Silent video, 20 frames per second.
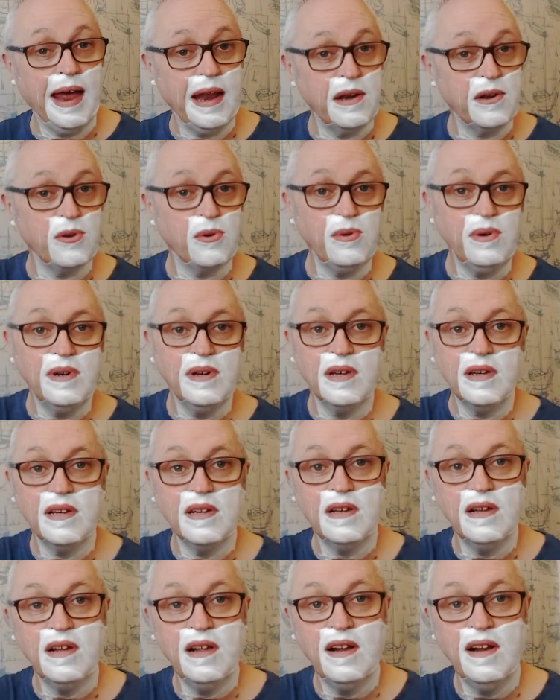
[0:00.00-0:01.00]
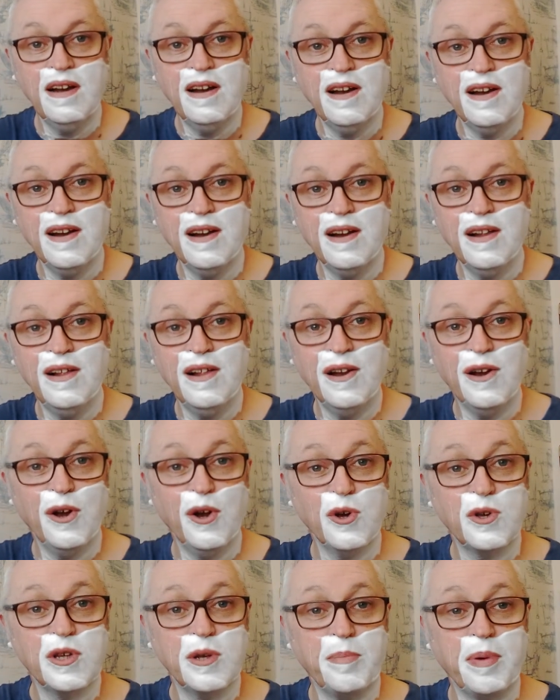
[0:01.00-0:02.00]
handle
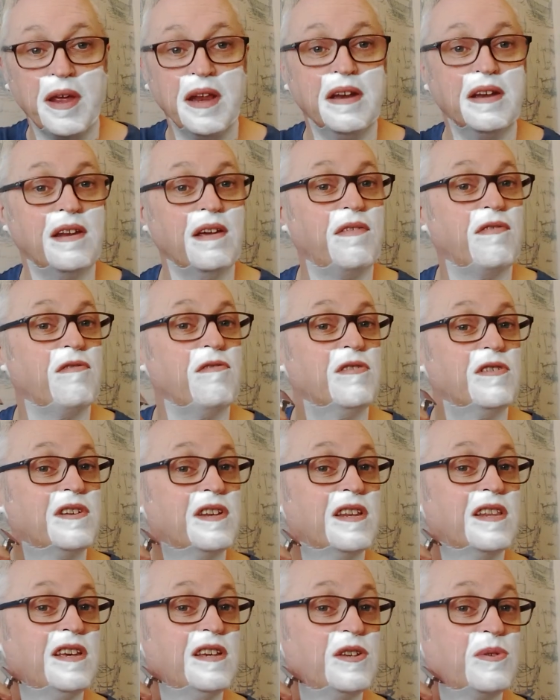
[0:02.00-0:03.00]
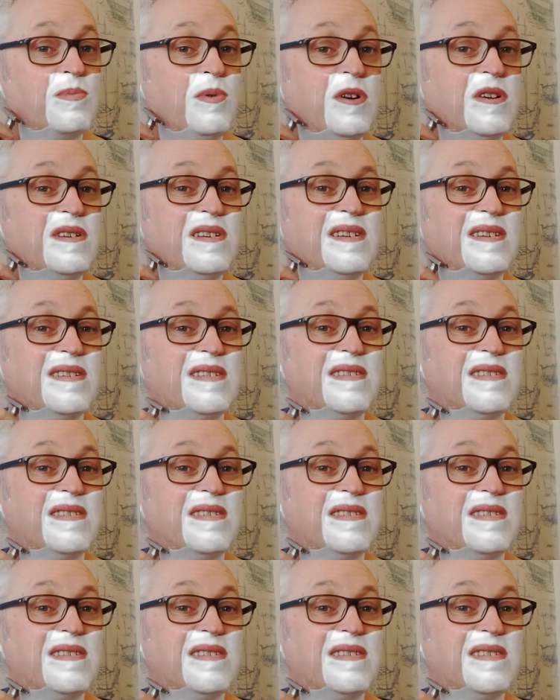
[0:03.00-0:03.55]
looks a bit different to this one,